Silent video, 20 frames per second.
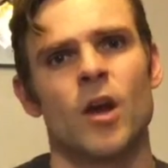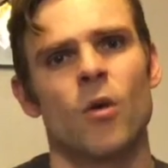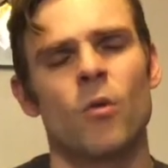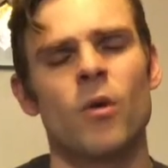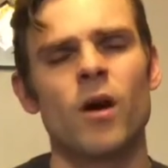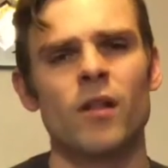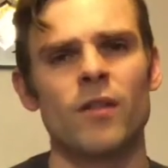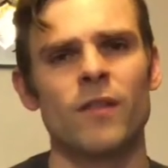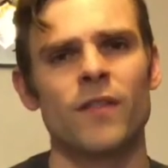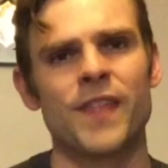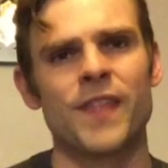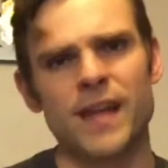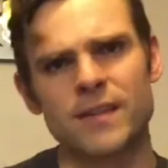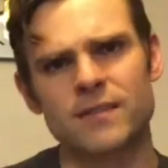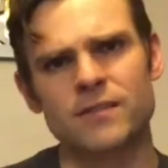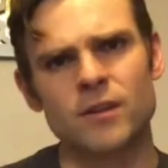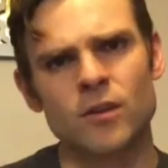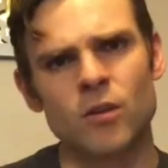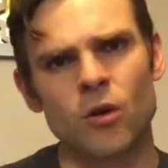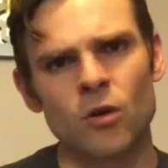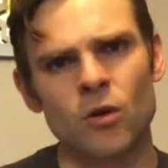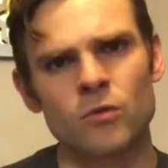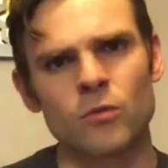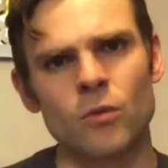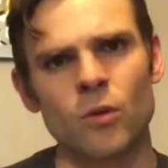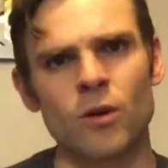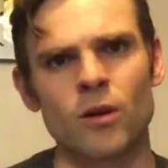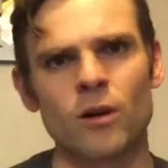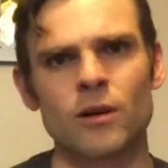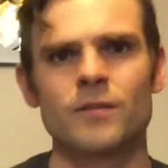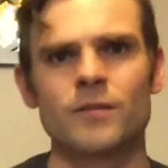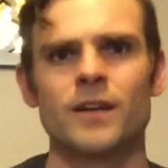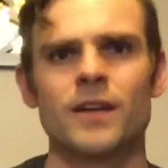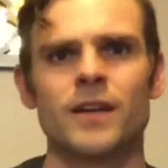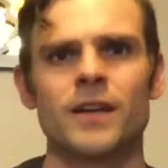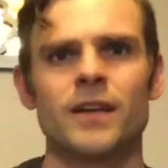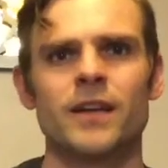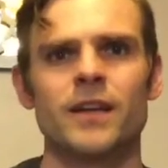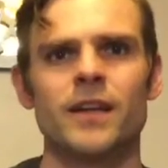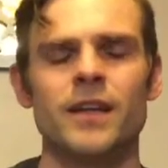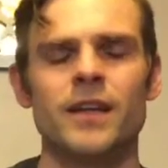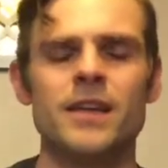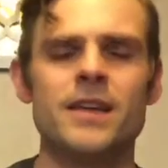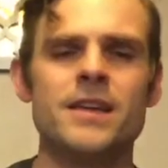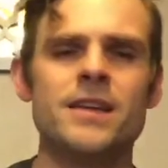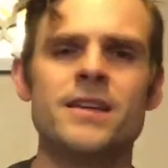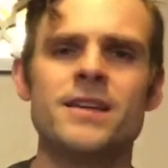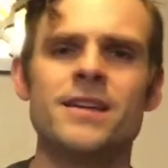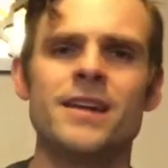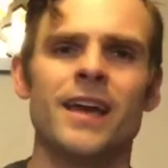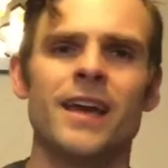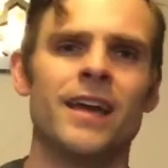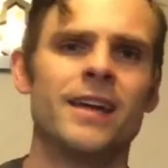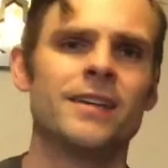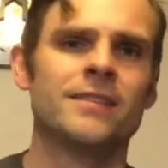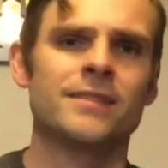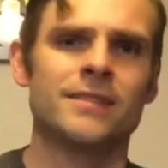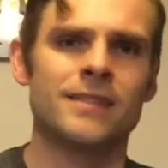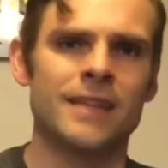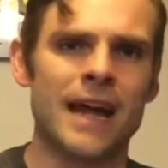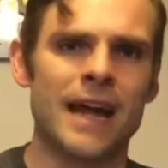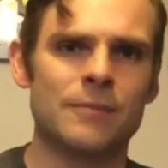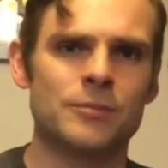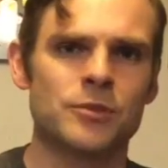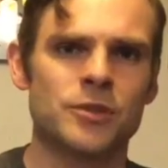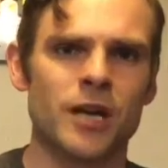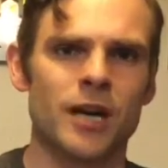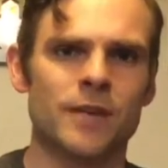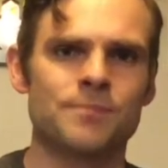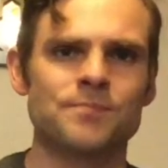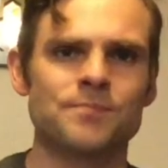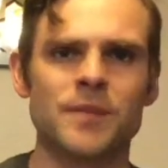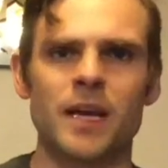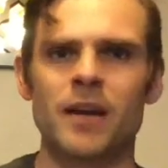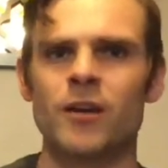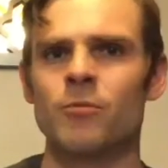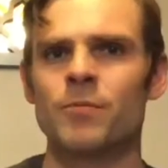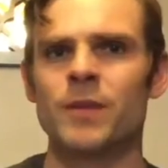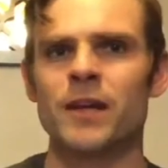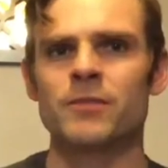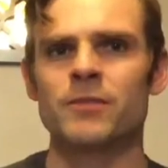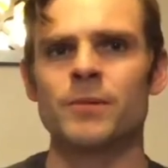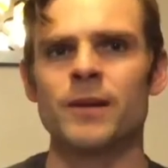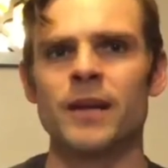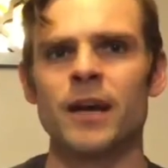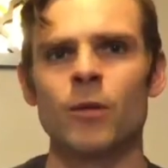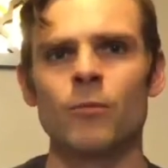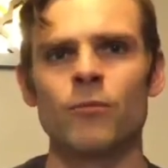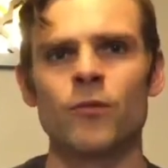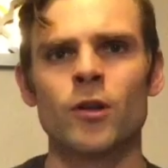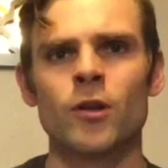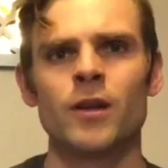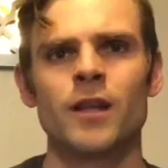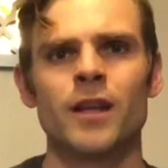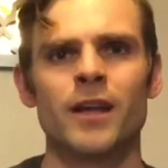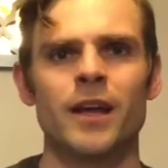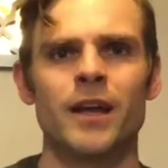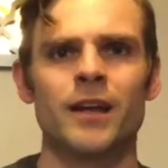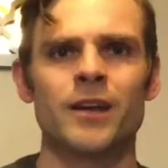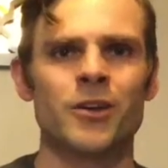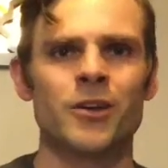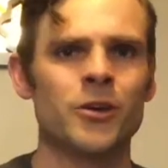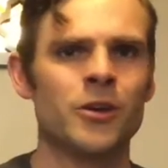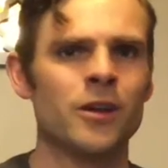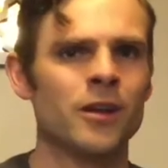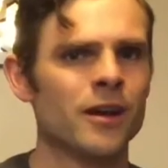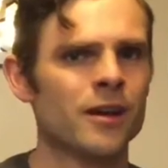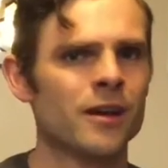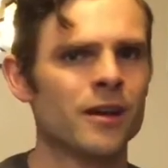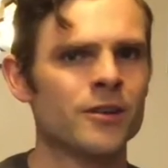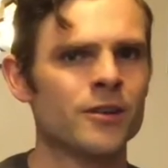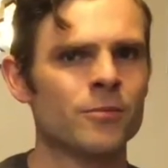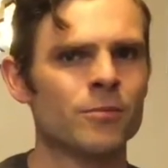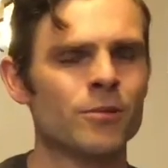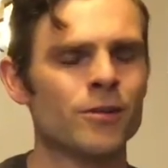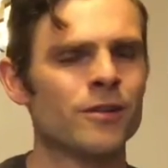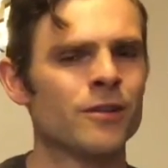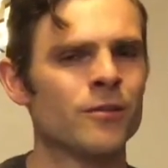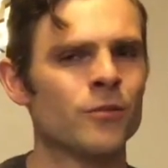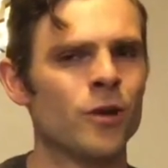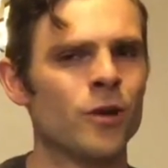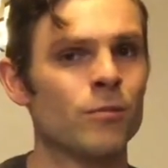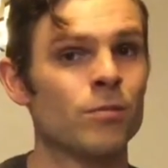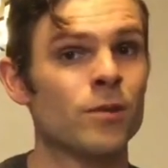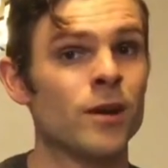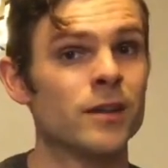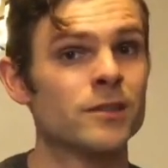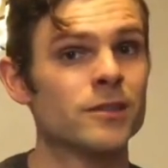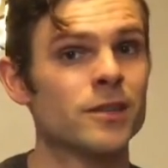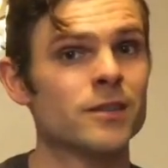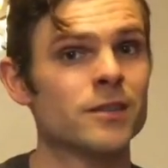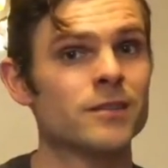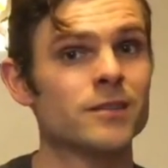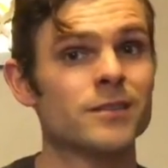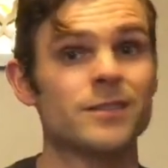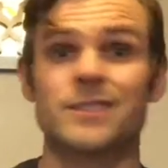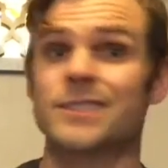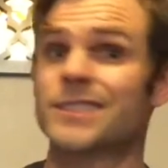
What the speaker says: Well, that's the Cold War in a snapshot. I hope that's been helpful, and good luck on your Berlin Wall projects.